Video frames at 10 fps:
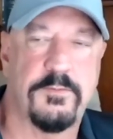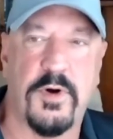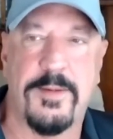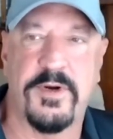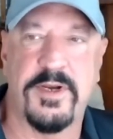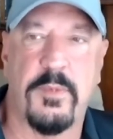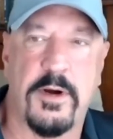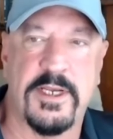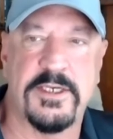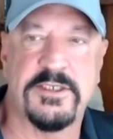property
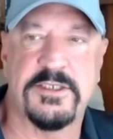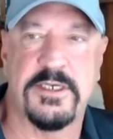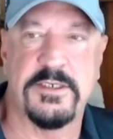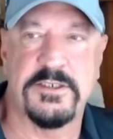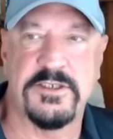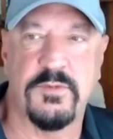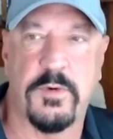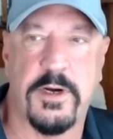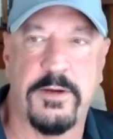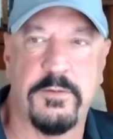markets, and this is
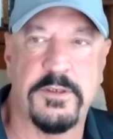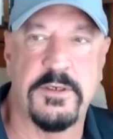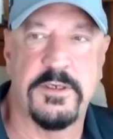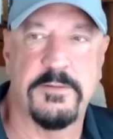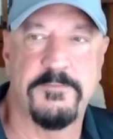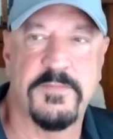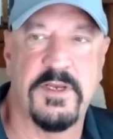where I would uh,